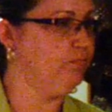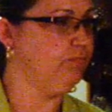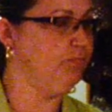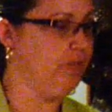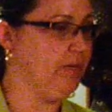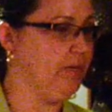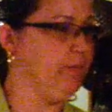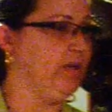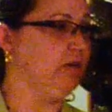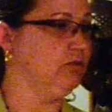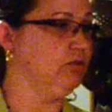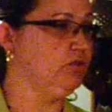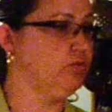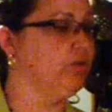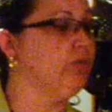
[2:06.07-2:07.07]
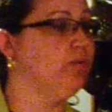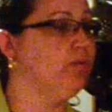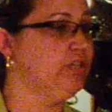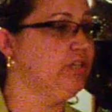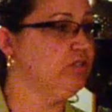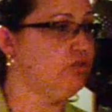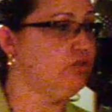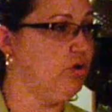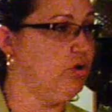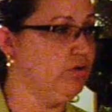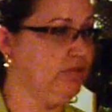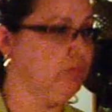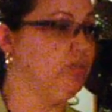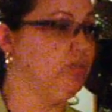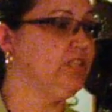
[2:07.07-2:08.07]
female, 21 years old,
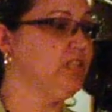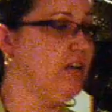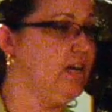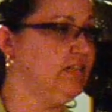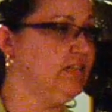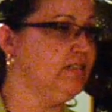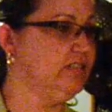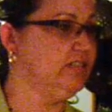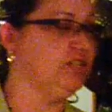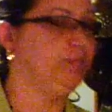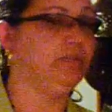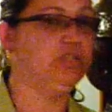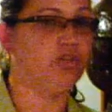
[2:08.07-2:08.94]
in Wisconsin to be